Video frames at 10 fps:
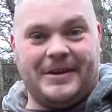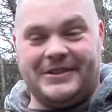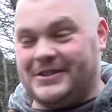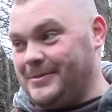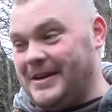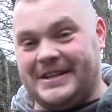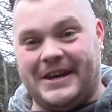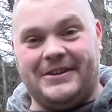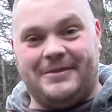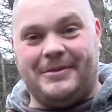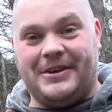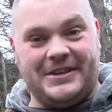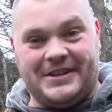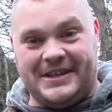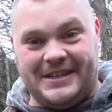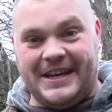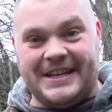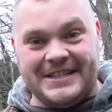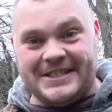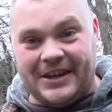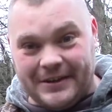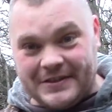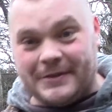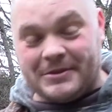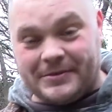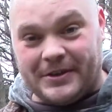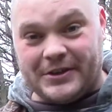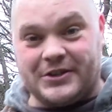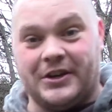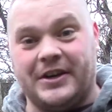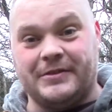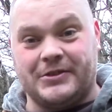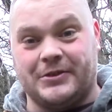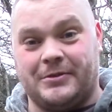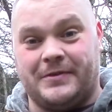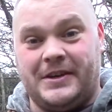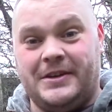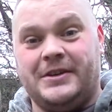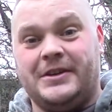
I swear down on my kiddies' lives, that was the first shot I ever took with it.